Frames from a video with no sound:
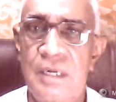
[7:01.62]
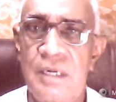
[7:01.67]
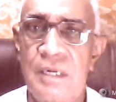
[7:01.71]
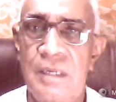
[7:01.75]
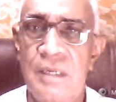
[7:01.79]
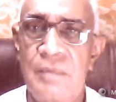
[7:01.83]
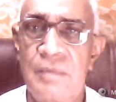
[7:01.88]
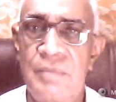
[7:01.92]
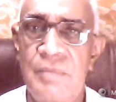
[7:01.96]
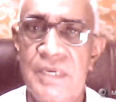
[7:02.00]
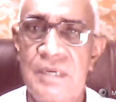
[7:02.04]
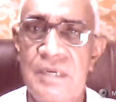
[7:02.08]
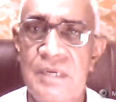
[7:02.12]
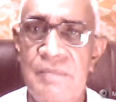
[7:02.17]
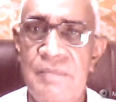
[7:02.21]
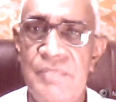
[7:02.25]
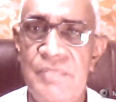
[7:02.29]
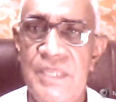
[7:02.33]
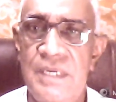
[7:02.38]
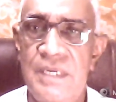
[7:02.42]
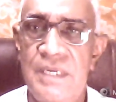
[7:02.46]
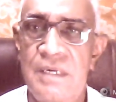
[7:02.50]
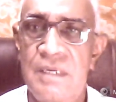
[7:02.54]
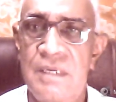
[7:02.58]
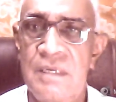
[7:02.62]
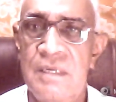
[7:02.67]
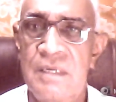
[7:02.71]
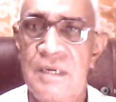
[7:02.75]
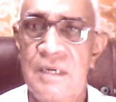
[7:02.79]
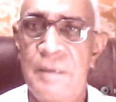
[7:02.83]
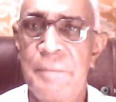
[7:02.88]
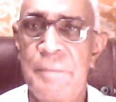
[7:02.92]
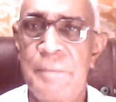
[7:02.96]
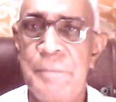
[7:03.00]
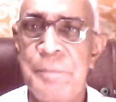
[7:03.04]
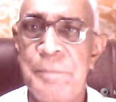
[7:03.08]
and becomes thinner
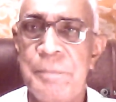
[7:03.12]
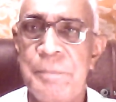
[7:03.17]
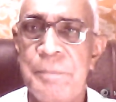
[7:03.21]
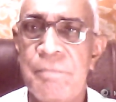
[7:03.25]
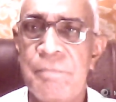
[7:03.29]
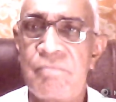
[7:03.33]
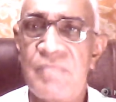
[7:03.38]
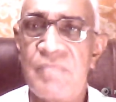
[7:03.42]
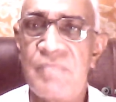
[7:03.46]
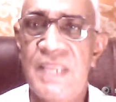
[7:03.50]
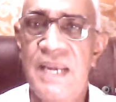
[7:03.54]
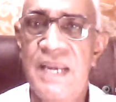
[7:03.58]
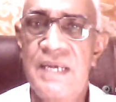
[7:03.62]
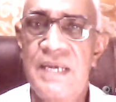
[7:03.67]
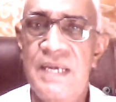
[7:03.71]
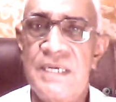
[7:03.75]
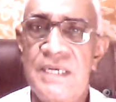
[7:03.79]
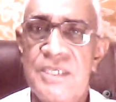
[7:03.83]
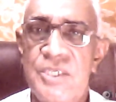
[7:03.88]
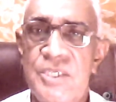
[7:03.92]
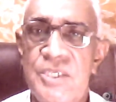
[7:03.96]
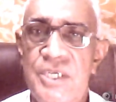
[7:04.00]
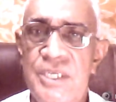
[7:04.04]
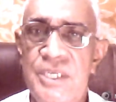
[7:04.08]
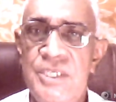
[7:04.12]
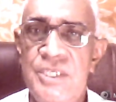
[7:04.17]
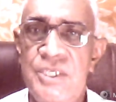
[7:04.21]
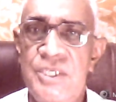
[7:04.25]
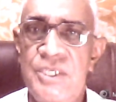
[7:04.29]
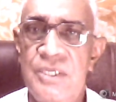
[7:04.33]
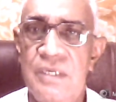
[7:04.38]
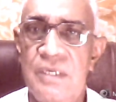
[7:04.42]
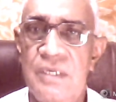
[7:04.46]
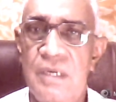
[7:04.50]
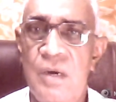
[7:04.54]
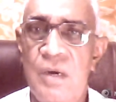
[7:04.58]
and
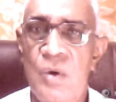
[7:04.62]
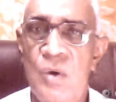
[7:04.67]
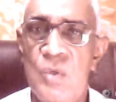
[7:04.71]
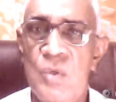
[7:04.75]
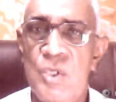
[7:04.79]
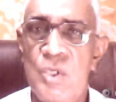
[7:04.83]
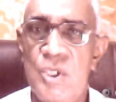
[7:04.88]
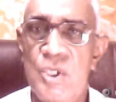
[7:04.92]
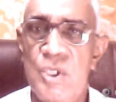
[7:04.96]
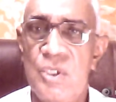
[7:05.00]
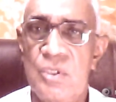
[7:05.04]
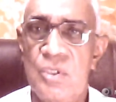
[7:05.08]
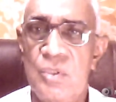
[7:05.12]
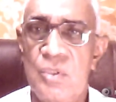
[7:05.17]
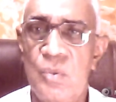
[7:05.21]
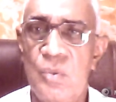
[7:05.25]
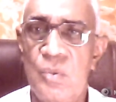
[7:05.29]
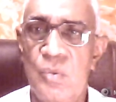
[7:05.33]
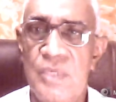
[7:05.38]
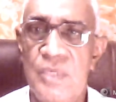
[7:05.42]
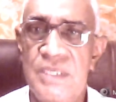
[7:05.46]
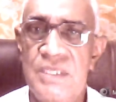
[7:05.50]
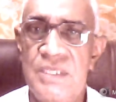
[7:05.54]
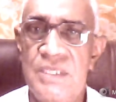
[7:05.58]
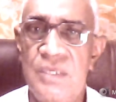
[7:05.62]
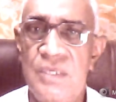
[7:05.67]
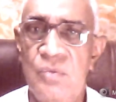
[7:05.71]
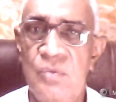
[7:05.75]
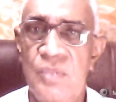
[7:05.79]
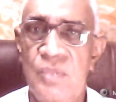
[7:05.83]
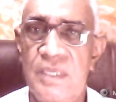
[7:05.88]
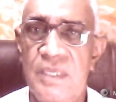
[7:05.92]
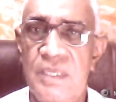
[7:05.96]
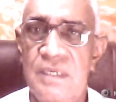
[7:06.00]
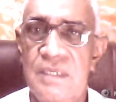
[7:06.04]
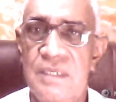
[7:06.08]
stretched out to
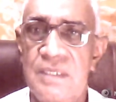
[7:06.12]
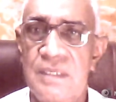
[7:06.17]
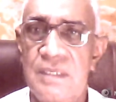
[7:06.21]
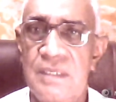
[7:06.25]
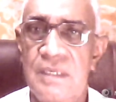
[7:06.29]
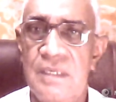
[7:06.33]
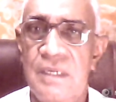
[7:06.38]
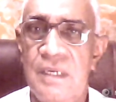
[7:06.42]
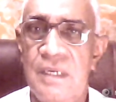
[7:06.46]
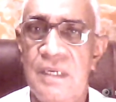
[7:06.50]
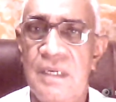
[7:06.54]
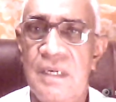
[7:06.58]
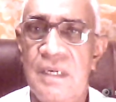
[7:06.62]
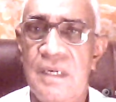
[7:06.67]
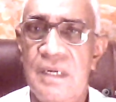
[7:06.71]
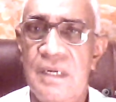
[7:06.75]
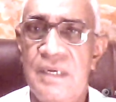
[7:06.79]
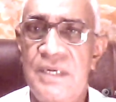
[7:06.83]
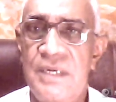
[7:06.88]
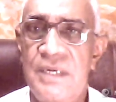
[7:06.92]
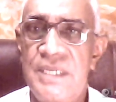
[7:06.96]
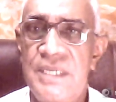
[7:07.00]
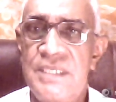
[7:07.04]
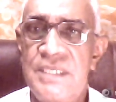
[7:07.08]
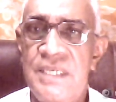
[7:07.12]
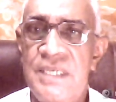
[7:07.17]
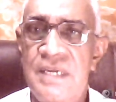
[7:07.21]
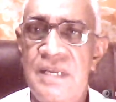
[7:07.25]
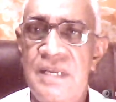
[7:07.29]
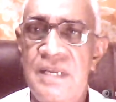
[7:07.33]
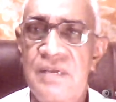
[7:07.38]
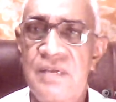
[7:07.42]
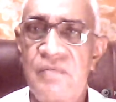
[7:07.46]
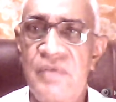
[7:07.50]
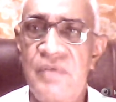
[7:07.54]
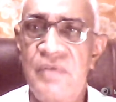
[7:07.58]
receive the
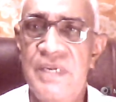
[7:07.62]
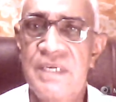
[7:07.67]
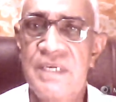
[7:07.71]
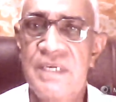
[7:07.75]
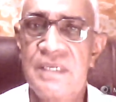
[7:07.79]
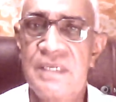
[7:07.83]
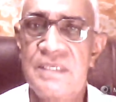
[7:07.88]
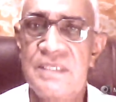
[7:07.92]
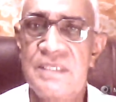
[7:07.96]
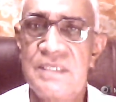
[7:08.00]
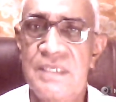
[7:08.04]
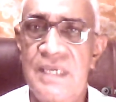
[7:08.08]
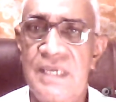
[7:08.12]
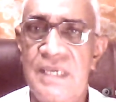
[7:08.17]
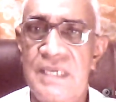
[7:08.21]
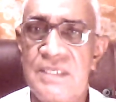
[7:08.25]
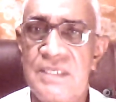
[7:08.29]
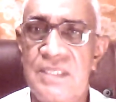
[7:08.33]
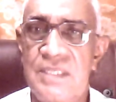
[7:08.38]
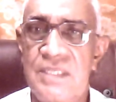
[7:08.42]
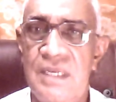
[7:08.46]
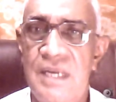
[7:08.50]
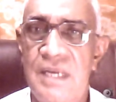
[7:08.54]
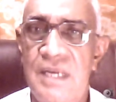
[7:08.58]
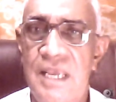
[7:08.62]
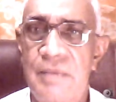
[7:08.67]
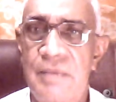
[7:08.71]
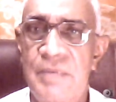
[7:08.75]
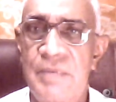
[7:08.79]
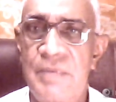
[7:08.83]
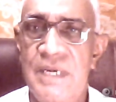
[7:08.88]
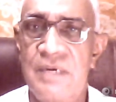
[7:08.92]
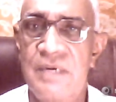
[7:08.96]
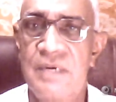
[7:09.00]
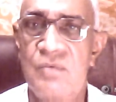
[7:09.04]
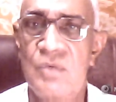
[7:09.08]
descending fetus as the
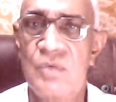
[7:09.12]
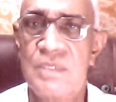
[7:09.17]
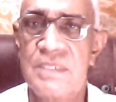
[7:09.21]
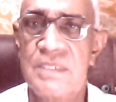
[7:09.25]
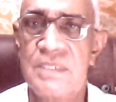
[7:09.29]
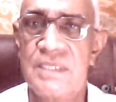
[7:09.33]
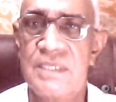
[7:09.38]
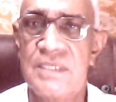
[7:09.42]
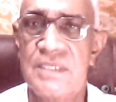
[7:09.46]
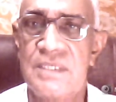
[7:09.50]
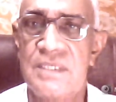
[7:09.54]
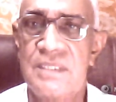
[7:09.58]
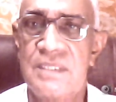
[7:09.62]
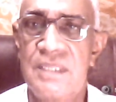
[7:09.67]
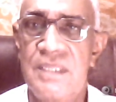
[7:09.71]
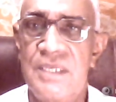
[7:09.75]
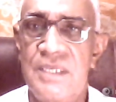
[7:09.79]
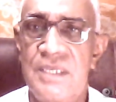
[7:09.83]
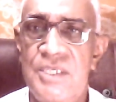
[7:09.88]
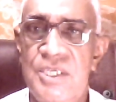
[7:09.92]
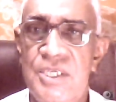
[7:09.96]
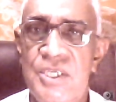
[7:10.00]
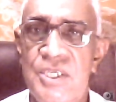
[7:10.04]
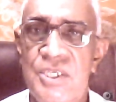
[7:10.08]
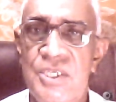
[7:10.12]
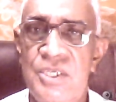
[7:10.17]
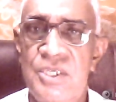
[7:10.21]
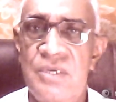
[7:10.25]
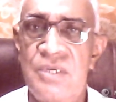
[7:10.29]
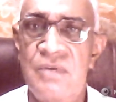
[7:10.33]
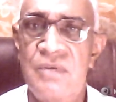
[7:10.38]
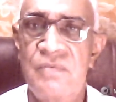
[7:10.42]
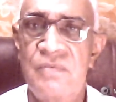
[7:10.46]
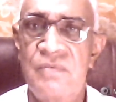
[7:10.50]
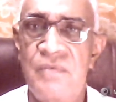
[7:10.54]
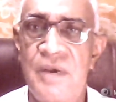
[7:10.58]
labor advances. The
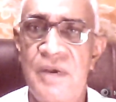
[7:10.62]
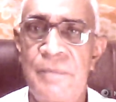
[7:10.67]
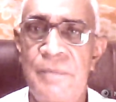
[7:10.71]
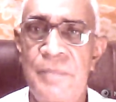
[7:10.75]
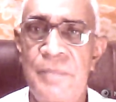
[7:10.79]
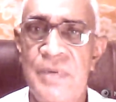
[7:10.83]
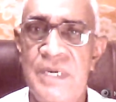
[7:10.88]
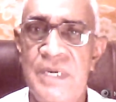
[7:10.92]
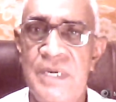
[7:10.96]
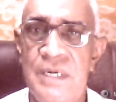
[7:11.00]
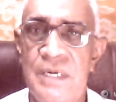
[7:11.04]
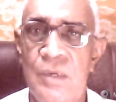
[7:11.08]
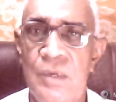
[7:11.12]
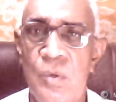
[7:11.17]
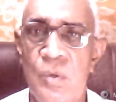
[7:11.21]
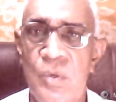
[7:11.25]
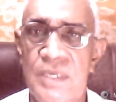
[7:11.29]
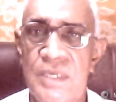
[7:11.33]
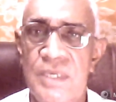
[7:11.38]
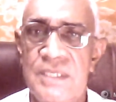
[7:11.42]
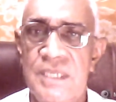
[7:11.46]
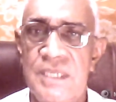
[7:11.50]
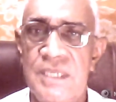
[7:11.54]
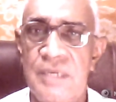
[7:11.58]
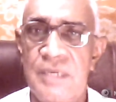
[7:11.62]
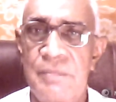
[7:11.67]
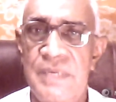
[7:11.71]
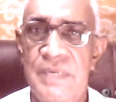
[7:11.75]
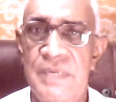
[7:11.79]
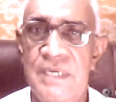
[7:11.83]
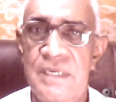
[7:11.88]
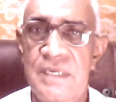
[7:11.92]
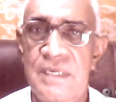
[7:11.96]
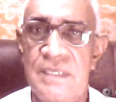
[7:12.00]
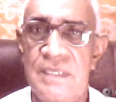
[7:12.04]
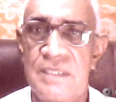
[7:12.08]
junction of upper and lower
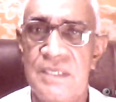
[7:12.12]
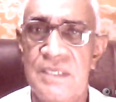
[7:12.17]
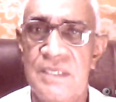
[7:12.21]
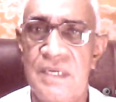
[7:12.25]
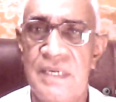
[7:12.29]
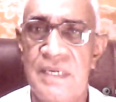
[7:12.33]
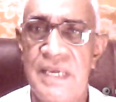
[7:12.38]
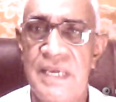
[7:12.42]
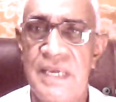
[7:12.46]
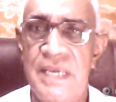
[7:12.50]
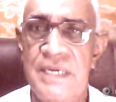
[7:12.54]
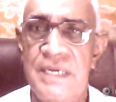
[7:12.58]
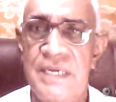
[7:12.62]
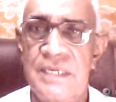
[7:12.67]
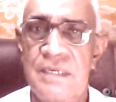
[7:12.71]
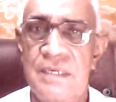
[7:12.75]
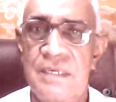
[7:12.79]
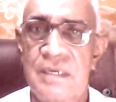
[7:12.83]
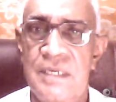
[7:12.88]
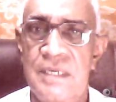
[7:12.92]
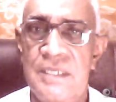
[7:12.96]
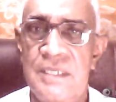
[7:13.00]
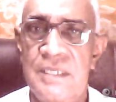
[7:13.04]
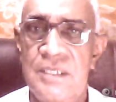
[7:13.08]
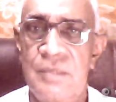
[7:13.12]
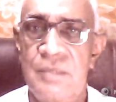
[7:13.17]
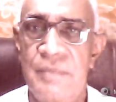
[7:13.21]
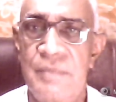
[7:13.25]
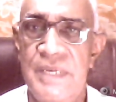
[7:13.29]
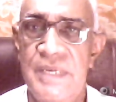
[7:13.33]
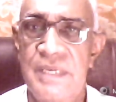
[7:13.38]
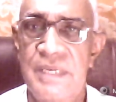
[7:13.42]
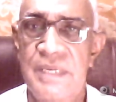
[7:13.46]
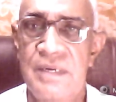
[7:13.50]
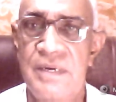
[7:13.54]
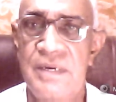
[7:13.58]
segment is characterized
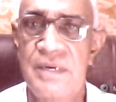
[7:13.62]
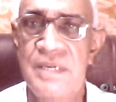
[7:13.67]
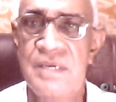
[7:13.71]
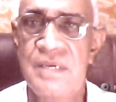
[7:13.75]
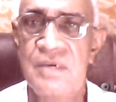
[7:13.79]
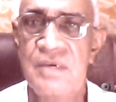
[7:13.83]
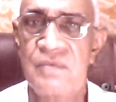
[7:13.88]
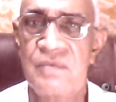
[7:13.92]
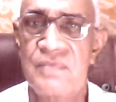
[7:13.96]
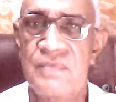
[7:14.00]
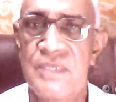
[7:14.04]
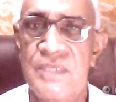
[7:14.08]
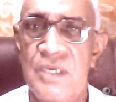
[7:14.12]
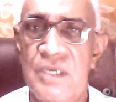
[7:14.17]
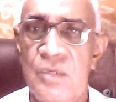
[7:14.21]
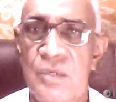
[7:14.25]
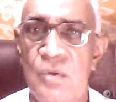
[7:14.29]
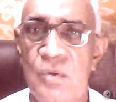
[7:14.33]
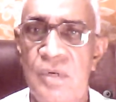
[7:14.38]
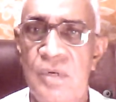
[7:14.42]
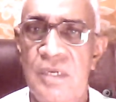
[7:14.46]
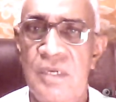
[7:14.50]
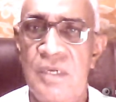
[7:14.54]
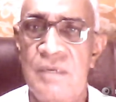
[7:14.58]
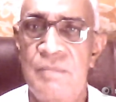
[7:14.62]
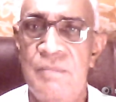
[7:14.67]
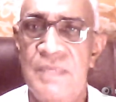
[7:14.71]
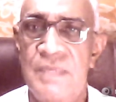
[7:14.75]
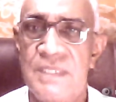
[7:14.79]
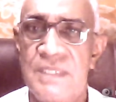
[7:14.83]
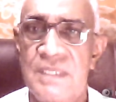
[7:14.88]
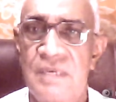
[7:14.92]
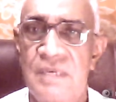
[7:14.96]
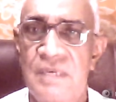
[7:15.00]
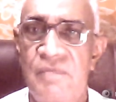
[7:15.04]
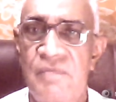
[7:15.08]
by a ring of circular
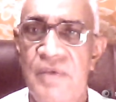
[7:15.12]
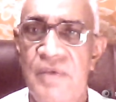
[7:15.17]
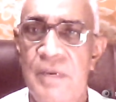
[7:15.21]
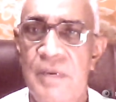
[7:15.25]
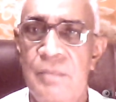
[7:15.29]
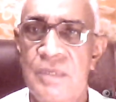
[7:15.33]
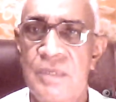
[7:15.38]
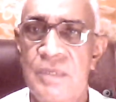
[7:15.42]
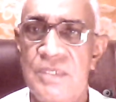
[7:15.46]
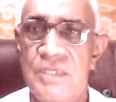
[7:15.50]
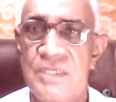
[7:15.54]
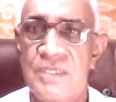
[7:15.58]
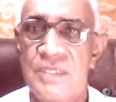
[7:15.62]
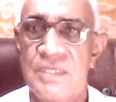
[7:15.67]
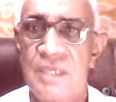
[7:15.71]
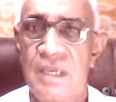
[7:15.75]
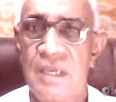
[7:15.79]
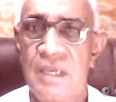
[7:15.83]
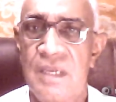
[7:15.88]
muscle fibers